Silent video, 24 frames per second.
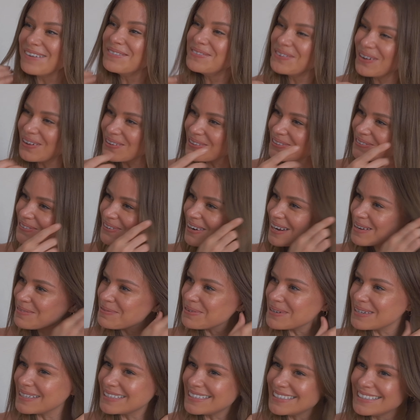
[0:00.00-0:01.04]
I'm not the right
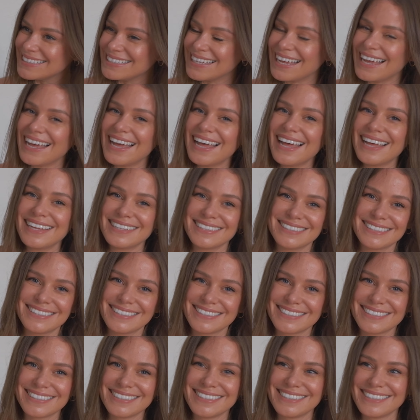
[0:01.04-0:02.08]
person to
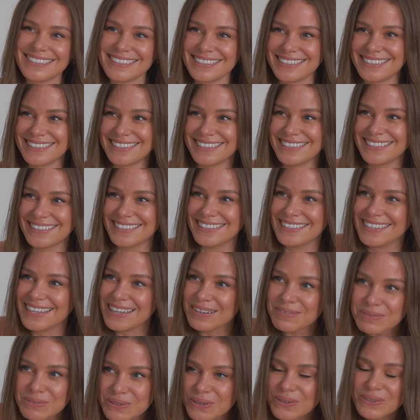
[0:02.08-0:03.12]
ask.
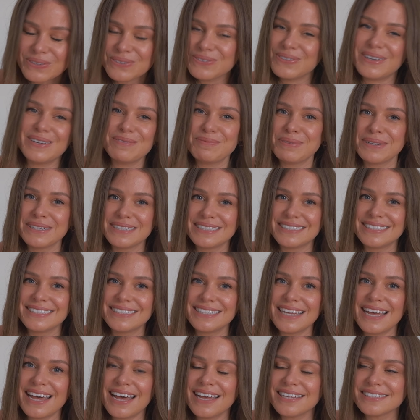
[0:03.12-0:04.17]
I'm not the right person
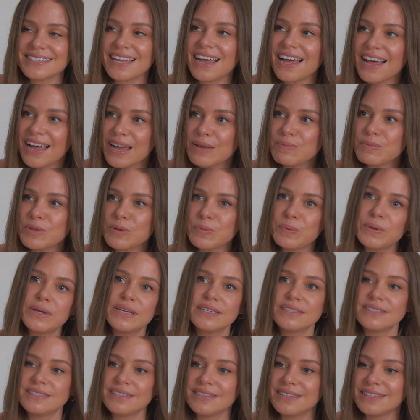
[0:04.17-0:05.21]
to ask. I'm the
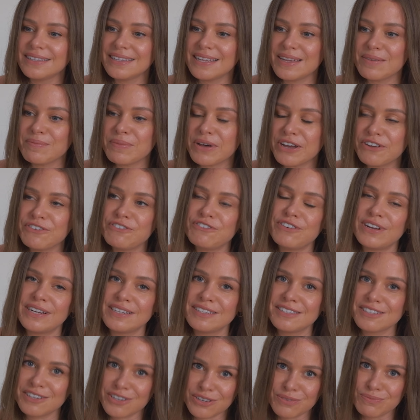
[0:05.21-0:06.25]
person that my
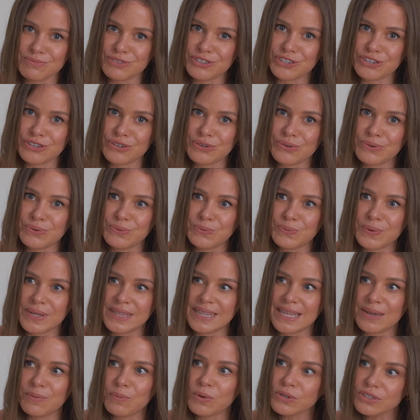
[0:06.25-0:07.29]
friends come to when
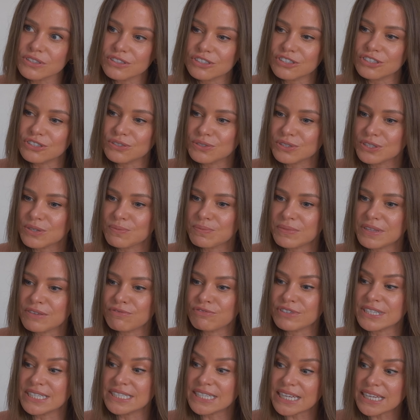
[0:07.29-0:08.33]
they want to do something
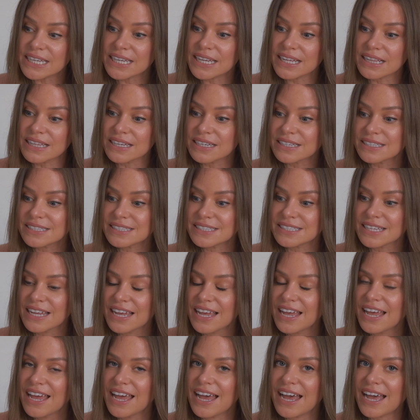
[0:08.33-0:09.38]
ridiculous
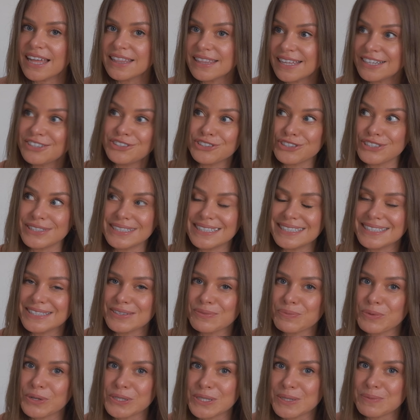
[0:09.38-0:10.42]
and they just need
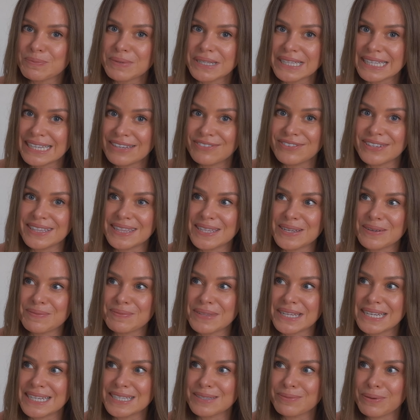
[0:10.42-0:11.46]
someone to believe in them
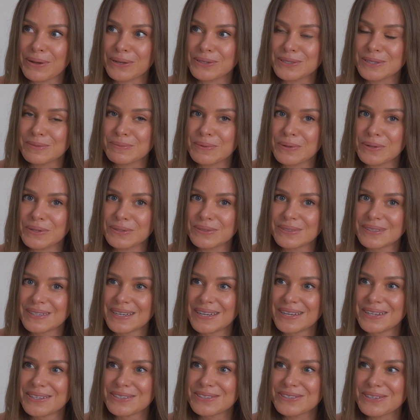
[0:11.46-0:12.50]
that it's possible.
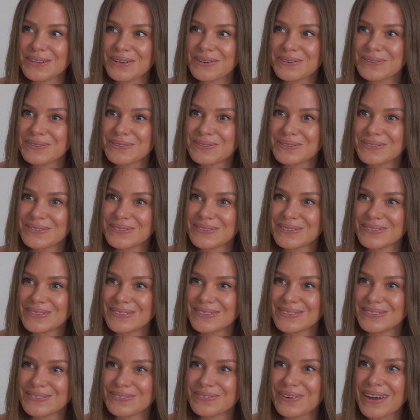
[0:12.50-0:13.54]
So,
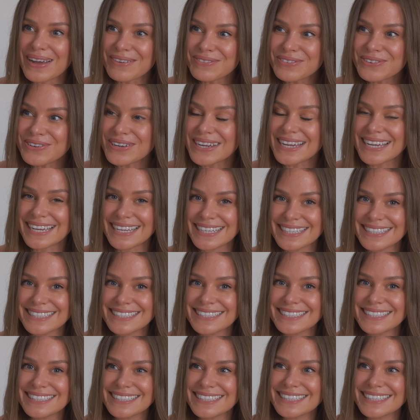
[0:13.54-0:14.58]
whatever it
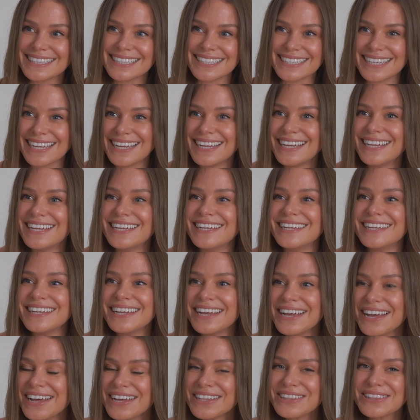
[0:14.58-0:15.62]
is that,
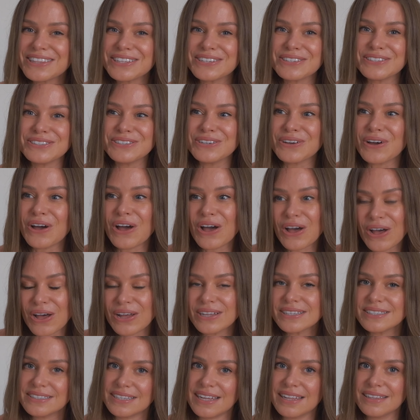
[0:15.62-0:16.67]
that your
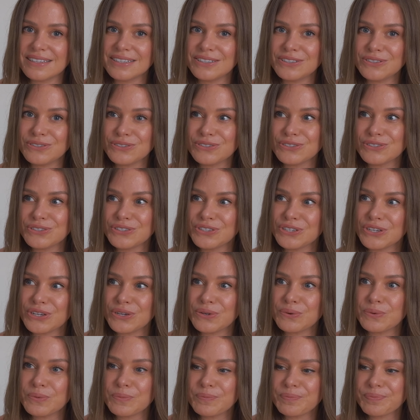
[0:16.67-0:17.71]
heart's telling you to
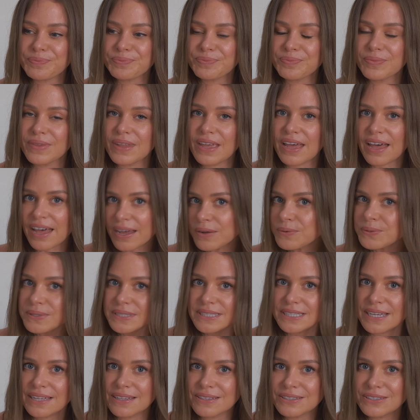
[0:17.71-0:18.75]
do, I would
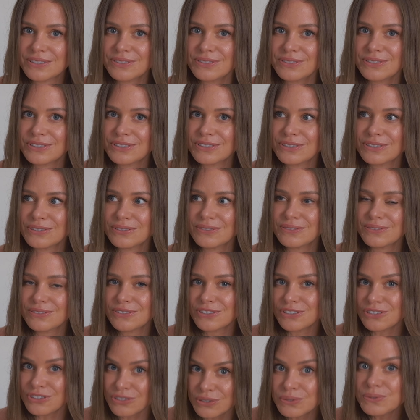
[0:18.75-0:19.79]
tell you to to
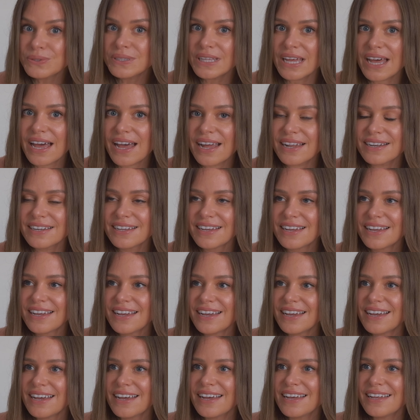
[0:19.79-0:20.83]
do that.
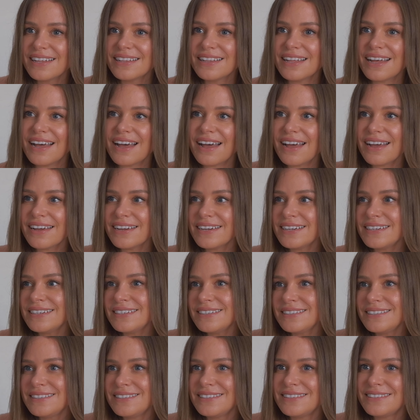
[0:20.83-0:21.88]

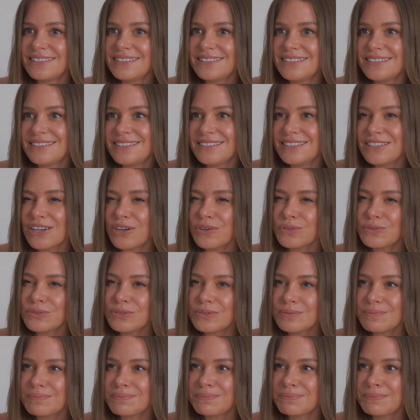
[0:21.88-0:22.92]
I
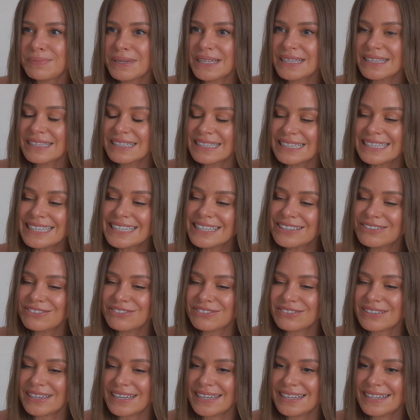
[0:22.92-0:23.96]
don't
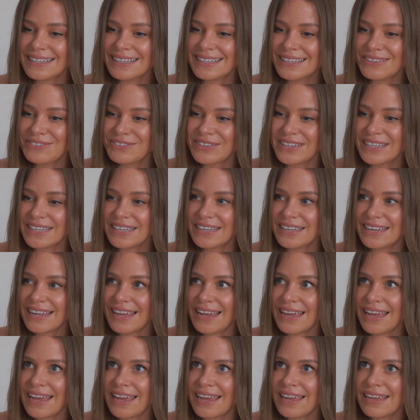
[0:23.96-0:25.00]
believe in living
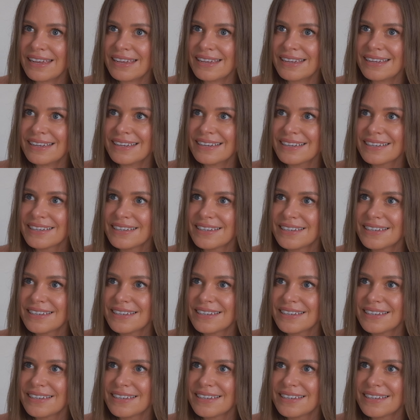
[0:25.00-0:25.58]
a